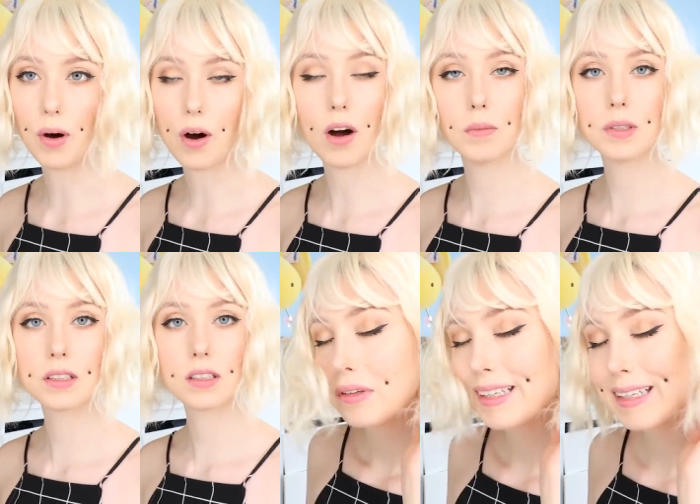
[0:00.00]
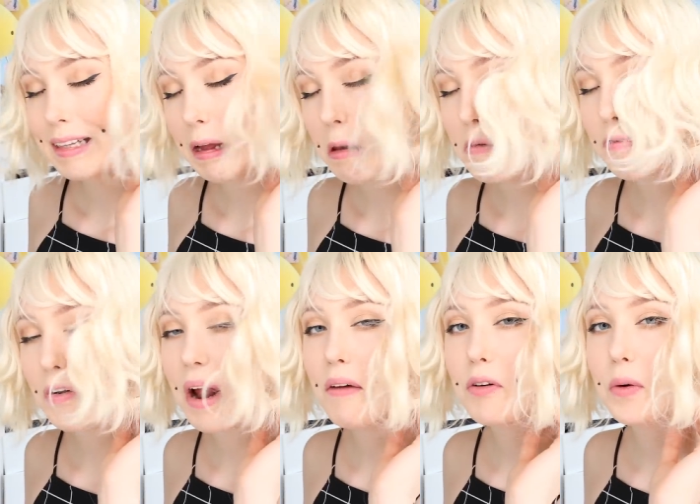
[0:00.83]
bobs. Still
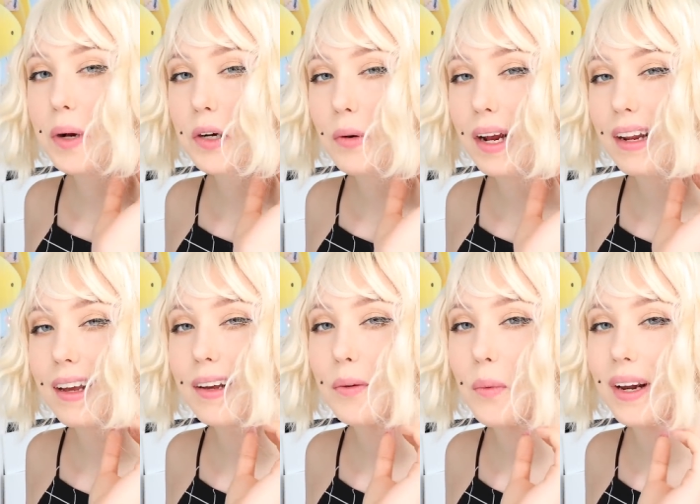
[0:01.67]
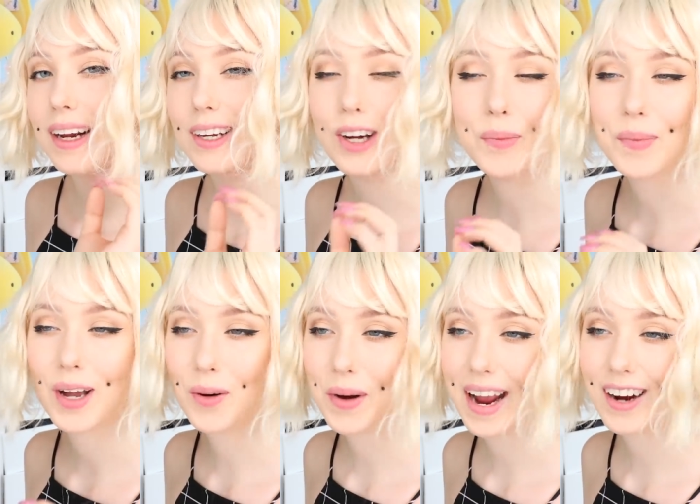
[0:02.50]
forever regretting when I cut my
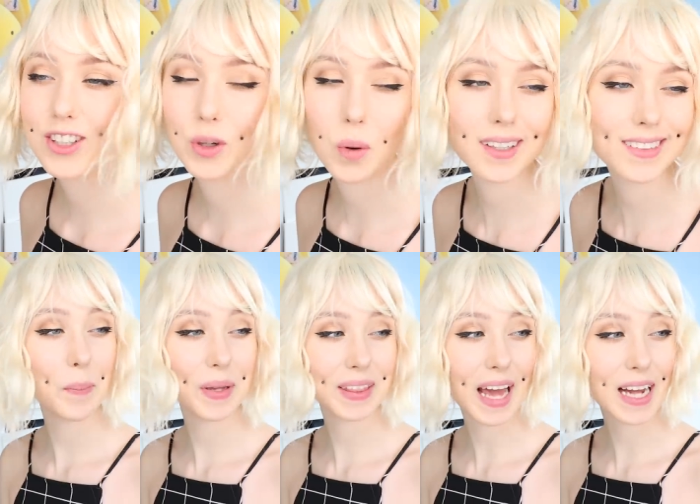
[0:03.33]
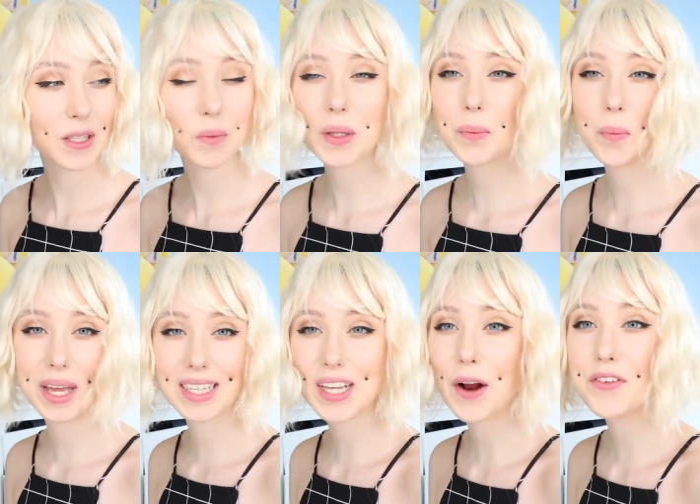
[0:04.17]
own hair short. But that's what
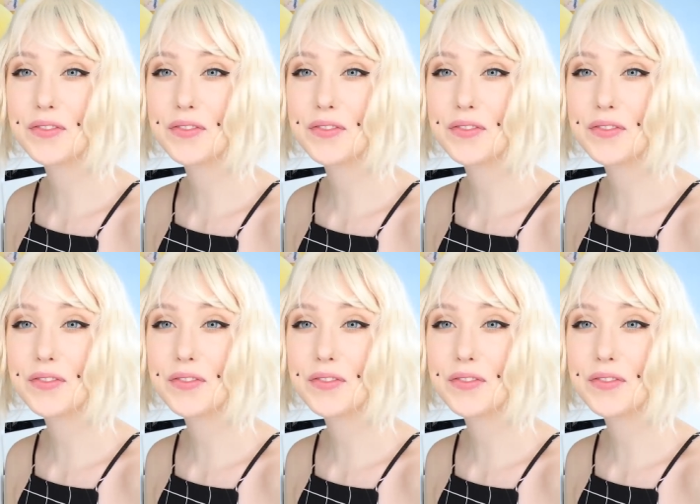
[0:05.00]
wigs are